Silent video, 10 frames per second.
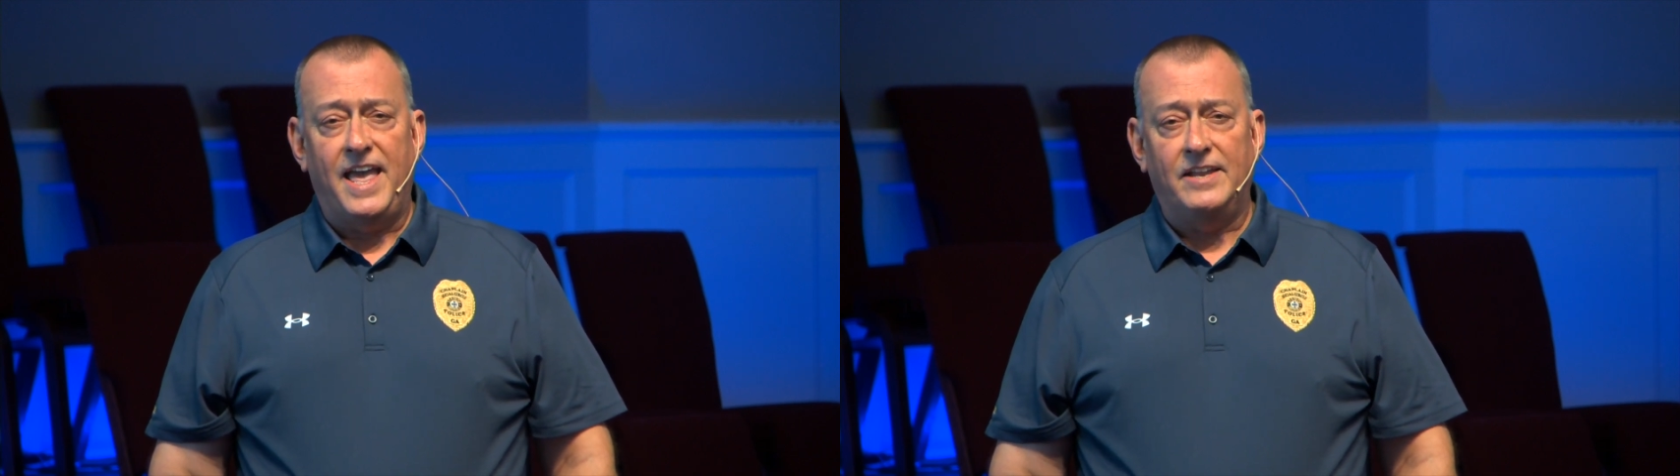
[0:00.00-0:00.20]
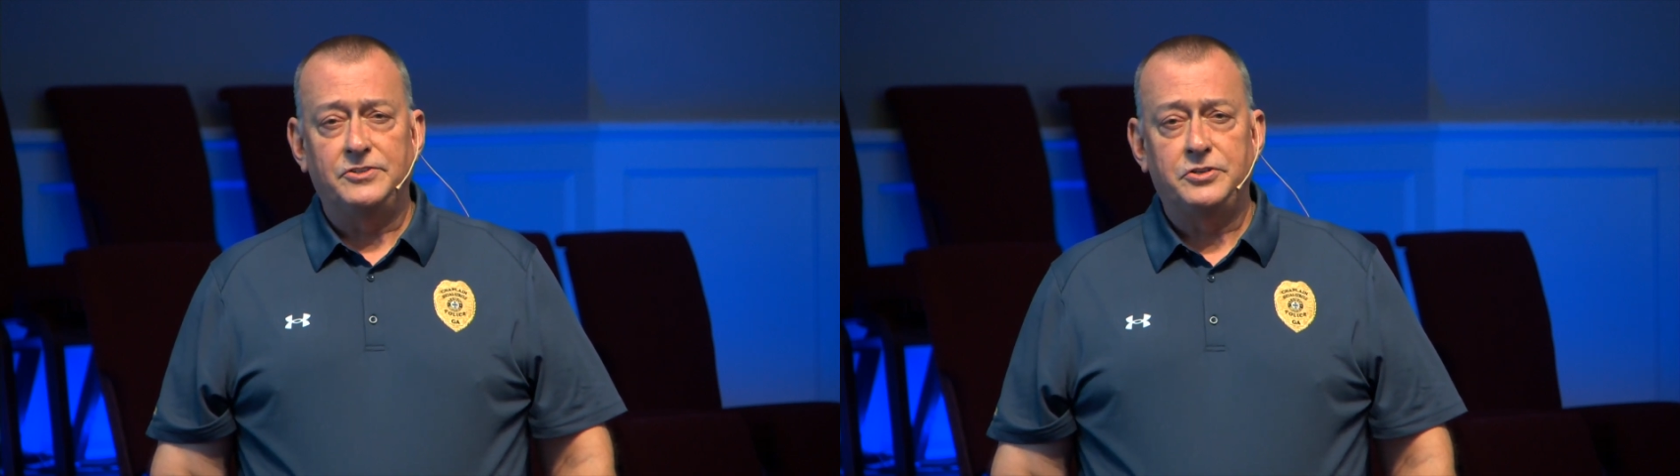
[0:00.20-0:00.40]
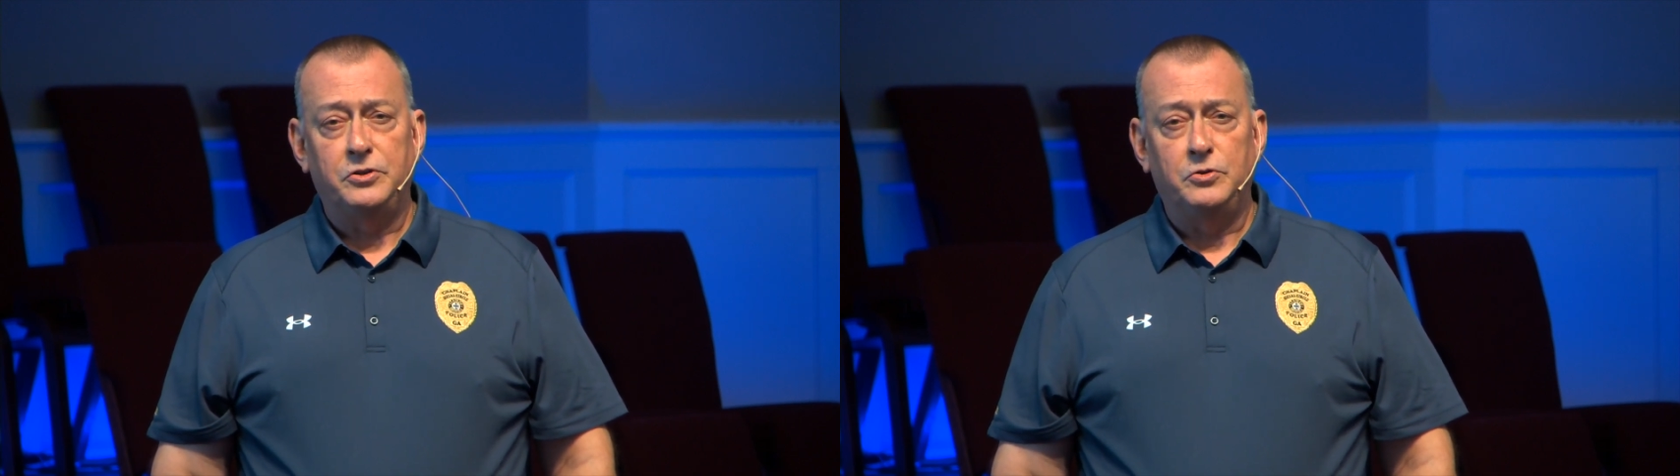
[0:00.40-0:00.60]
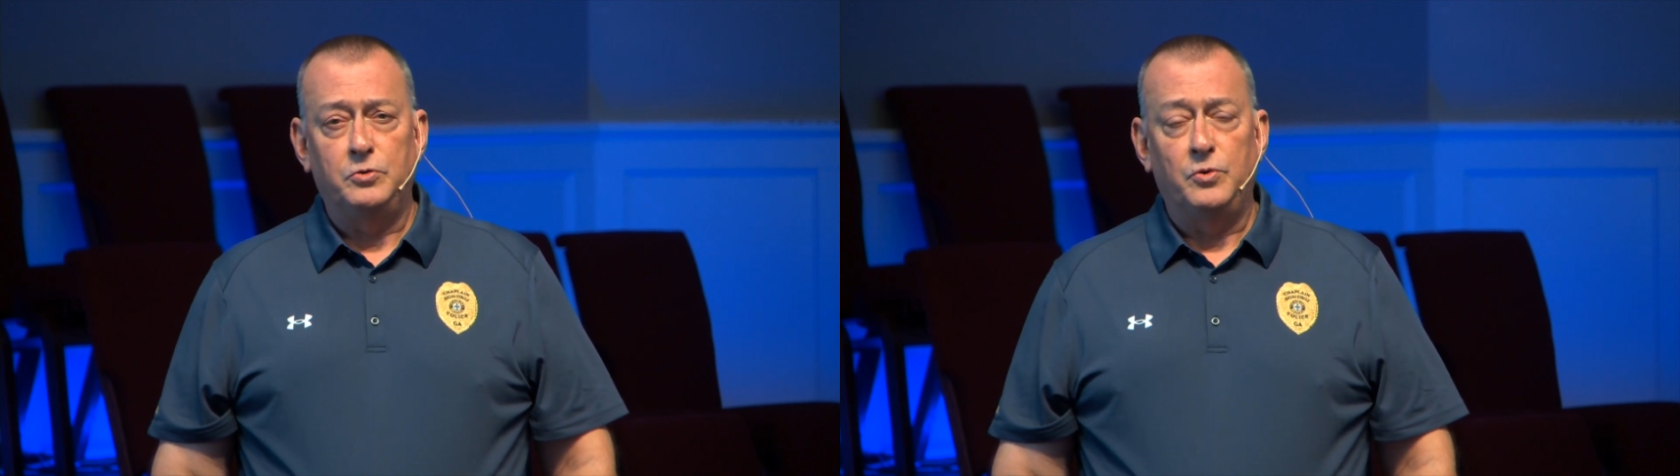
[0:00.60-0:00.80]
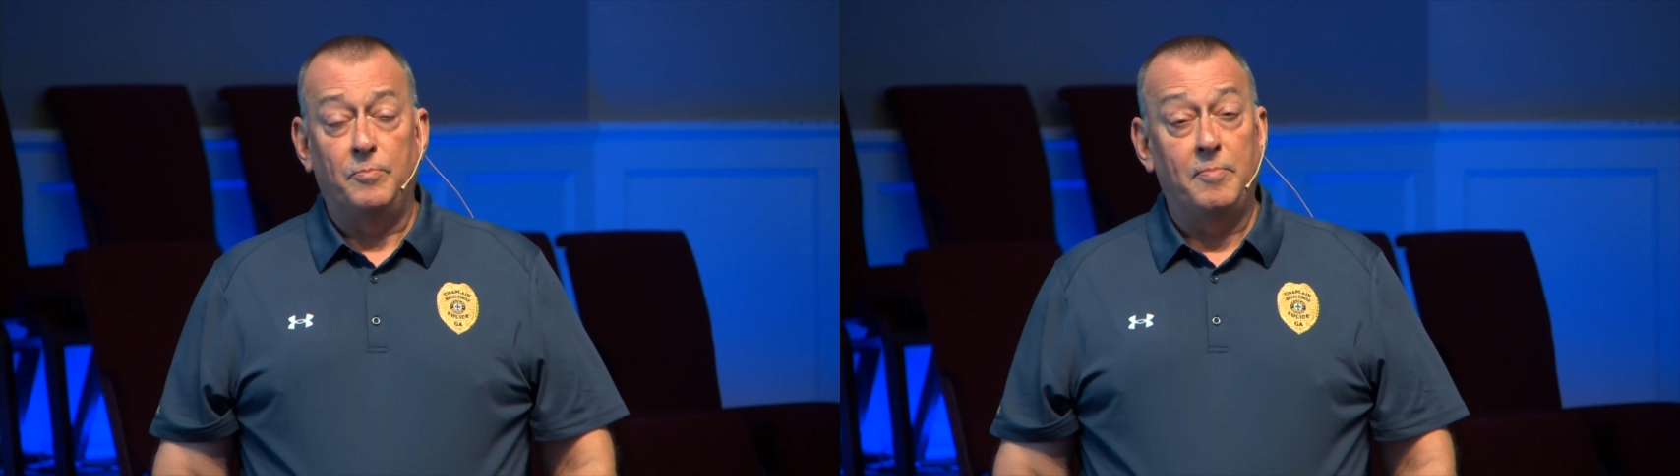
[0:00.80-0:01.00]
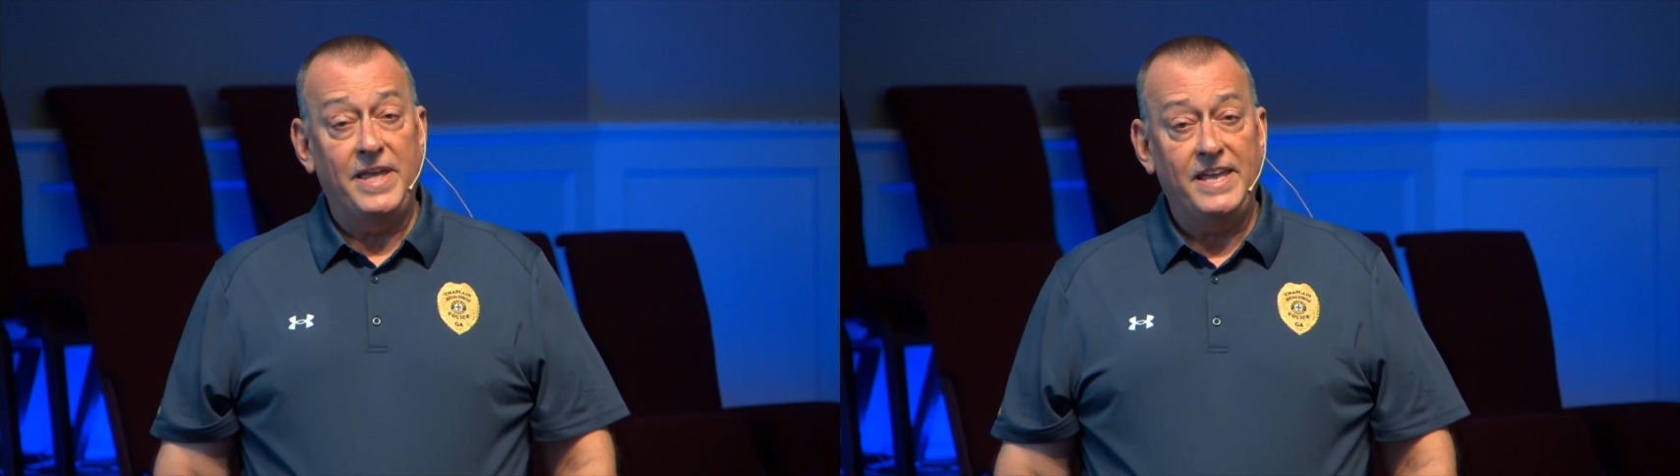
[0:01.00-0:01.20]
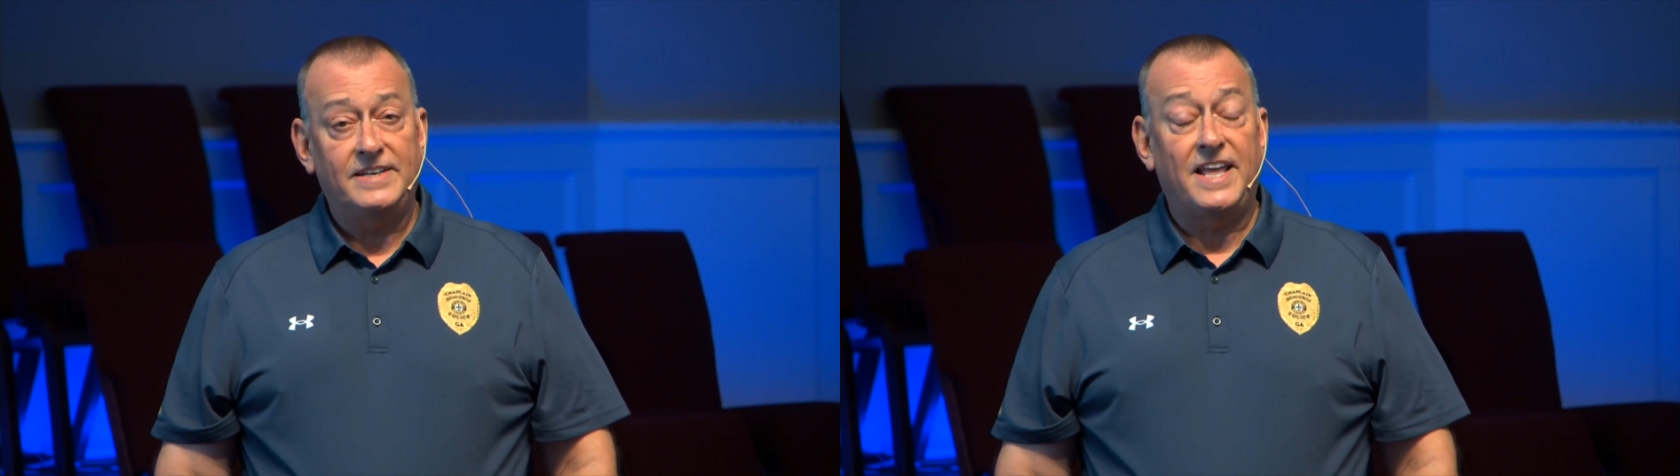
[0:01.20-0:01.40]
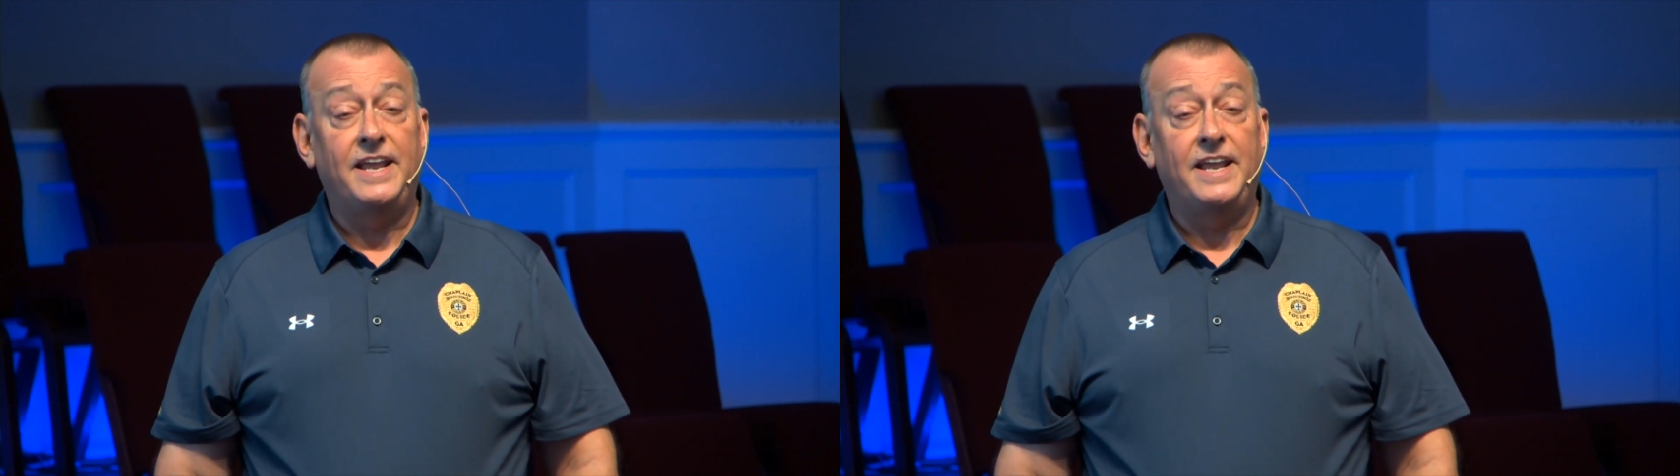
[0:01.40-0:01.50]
and to meet